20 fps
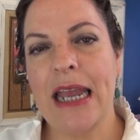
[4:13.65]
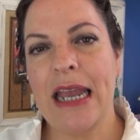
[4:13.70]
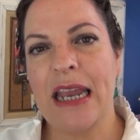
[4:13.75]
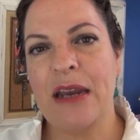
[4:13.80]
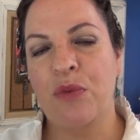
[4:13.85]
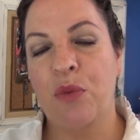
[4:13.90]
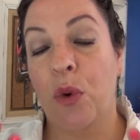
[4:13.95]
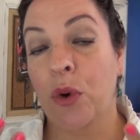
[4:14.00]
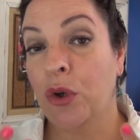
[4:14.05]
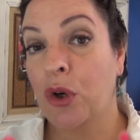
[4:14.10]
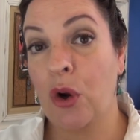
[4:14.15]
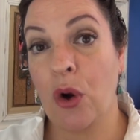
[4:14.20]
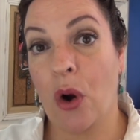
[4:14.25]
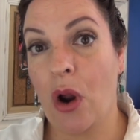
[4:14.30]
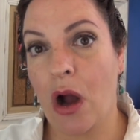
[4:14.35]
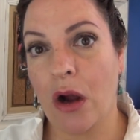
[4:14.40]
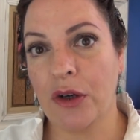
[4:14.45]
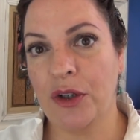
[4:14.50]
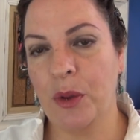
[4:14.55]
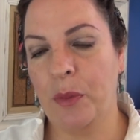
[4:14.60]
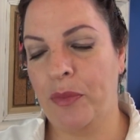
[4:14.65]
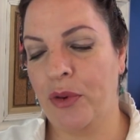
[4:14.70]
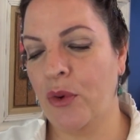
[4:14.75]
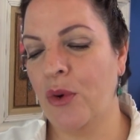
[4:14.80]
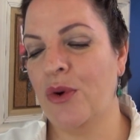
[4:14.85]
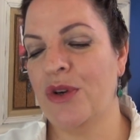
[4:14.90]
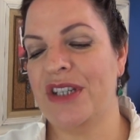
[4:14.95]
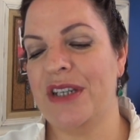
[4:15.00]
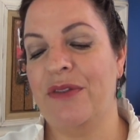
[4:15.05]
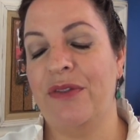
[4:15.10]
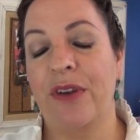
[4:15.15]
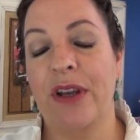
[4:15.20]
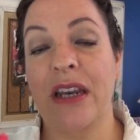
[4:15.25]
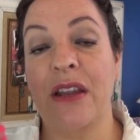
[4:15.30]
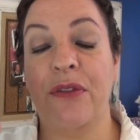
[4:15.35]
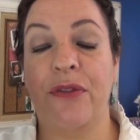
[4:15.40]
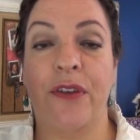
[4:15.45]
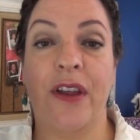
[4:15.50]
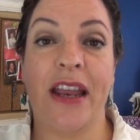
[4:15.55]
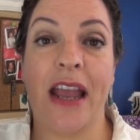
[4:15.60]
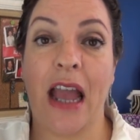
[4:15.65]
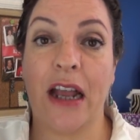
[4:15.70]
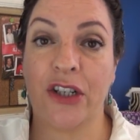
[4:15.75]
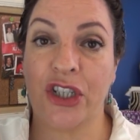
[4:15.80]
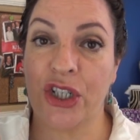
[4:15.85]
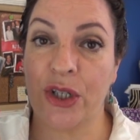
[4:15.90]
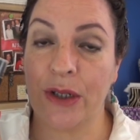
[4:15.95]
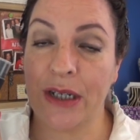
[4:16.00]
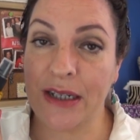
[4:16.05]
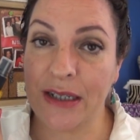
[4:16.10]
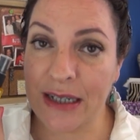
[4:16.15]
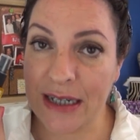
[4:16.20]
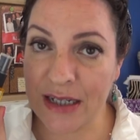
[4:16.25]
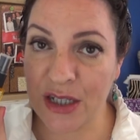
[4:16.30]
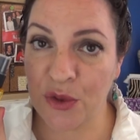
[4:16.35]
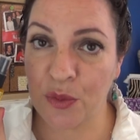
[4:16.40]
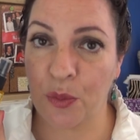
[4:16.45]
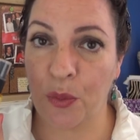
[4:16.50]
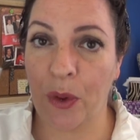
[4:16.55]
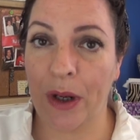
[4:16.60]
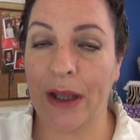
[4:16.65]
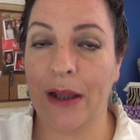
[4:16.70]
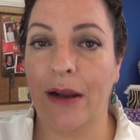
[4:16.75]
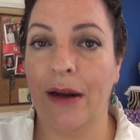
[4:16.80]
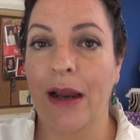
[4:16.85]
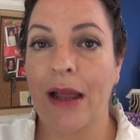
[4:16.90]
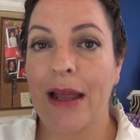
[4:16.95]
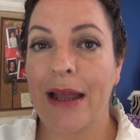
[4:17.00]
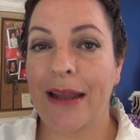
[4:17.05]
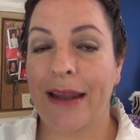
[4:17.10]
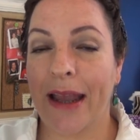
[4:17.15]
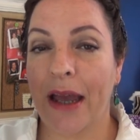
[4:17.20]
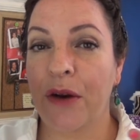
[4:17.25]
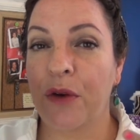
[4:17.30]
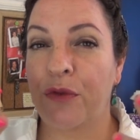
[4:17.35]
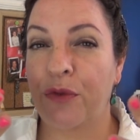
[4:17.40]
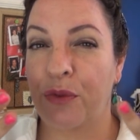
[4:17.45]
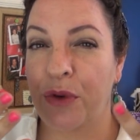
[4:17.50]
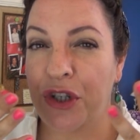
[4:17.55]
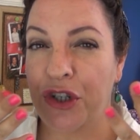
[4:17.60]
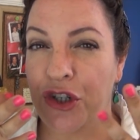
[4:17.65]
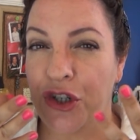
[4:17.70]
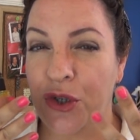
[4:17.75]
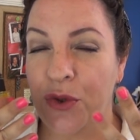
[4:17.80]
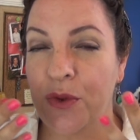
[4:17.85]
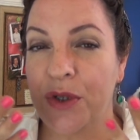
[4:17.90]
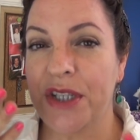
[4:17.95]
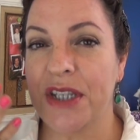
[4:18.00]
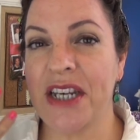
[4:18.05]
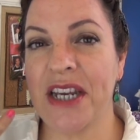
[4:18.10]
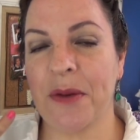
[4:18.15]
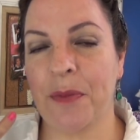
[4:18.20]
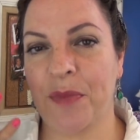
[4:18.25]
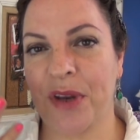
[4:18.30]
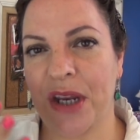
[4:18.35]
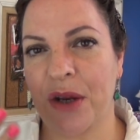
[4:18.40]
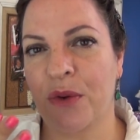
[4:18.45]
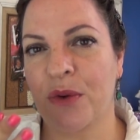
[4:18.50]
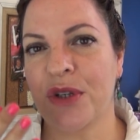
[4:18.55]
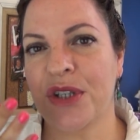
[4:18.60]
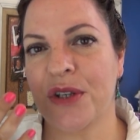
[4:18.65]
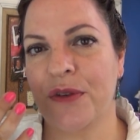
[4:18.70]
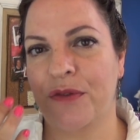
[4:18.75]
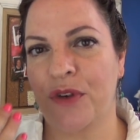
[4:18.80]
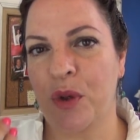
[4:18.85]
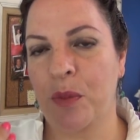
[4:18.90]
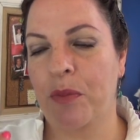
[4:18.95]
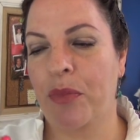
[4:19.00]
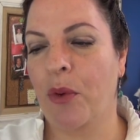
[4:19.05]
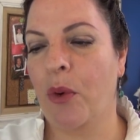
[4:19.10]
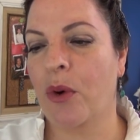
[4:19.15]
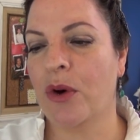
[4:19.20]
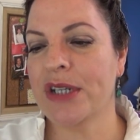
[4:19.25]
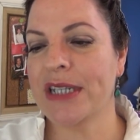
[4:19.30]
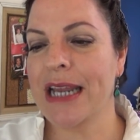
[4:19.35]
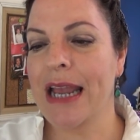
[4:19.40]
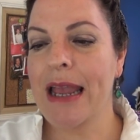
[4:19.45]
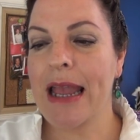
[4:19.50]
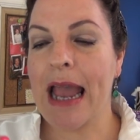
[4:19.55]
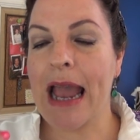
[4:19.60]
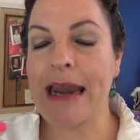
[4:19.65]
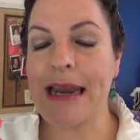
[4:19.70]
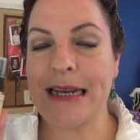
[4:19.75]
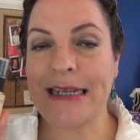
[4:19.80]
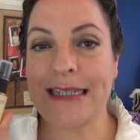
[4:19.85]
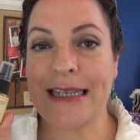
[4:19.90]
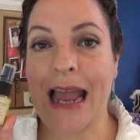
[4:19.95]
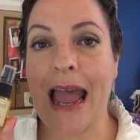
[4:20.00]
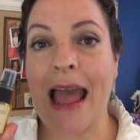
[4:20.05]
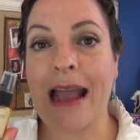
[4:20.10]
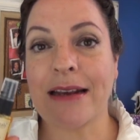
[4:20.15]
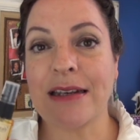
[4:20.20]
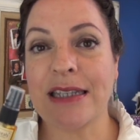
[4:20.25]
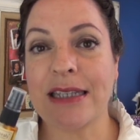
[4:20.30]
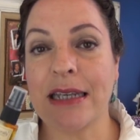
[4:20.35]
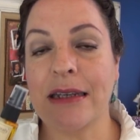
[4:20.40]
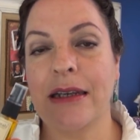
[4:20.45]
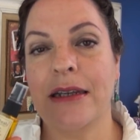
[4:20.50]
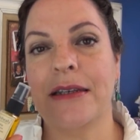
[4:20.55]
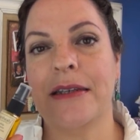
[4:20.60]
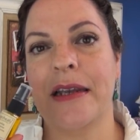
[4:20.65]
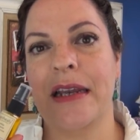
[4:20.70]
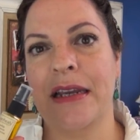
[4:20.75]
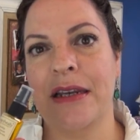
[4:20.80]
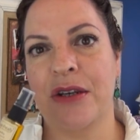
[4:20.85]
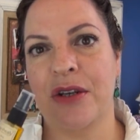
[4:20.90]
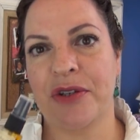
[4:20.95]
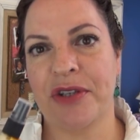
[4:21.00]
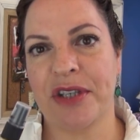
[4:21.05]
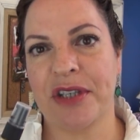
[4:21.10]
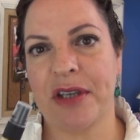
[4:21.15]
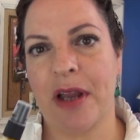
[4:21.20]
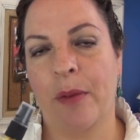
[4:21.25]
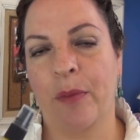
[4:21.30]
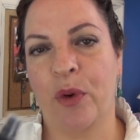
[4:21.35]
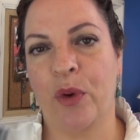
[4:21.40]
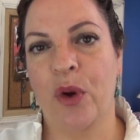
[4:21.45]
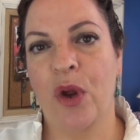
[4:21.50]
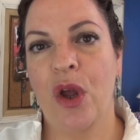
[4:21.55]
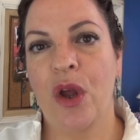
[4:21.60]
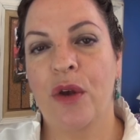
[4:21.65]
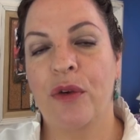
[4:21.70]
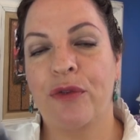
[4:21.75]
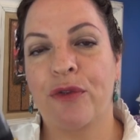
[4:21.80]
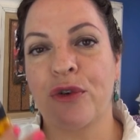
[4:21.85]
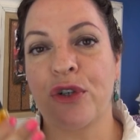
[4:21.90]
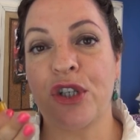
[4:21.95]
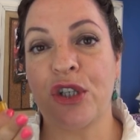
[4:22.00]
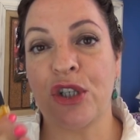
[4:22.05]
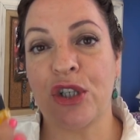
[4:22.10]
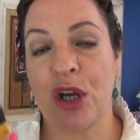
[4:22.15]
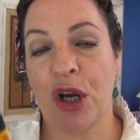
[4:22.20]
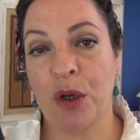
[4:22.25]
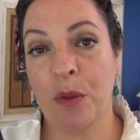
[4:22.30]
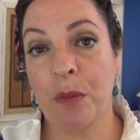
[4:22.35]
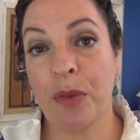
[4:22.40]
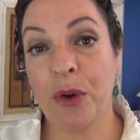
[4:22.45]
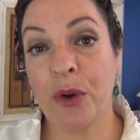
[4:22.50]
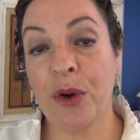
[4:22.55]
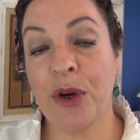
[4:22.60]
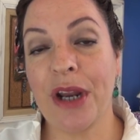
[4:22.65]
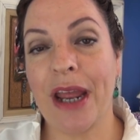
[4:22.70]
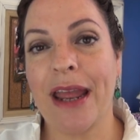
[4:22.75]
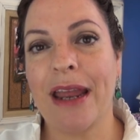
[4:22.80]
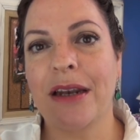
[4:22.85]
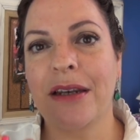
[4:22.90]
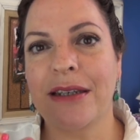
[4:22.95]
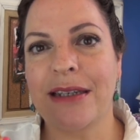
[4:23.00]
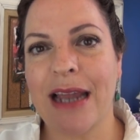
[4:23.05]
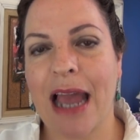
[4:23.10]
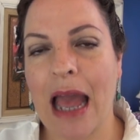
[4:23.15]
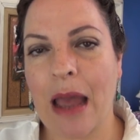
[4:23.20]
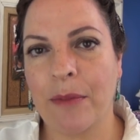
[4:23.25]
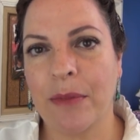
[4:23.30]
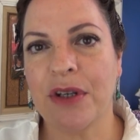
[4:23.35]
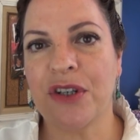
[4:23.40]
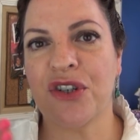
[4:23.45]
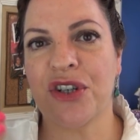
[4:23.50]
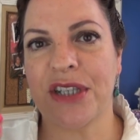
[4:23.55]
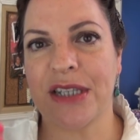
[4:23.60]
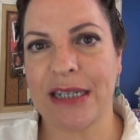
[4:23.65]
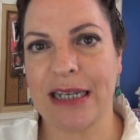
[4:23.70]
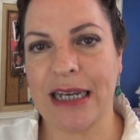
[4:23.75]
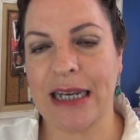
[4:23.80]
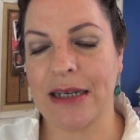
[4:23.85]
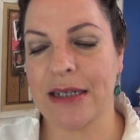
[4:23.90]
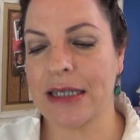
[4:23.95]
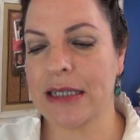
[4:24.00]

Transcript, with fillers: It won't clog the pores. If anything, actually, this will kind of reduce the appearance of your pores, and it's excellent in the summer for sunburn and damaged skin.